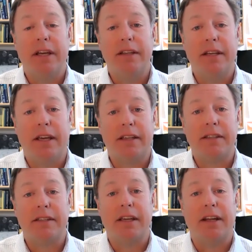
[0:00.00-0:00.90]

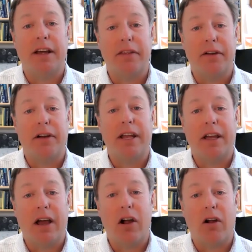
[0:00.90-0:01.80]
ticks, and other
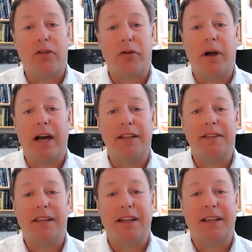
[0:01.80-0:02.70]
arthropods
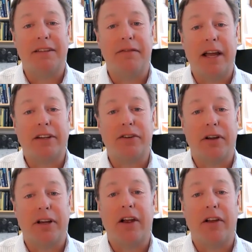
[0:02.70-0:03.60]
that can vector
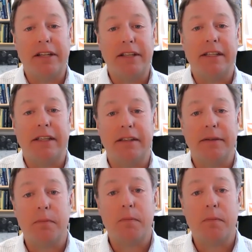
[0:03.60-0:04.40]
or carry disease.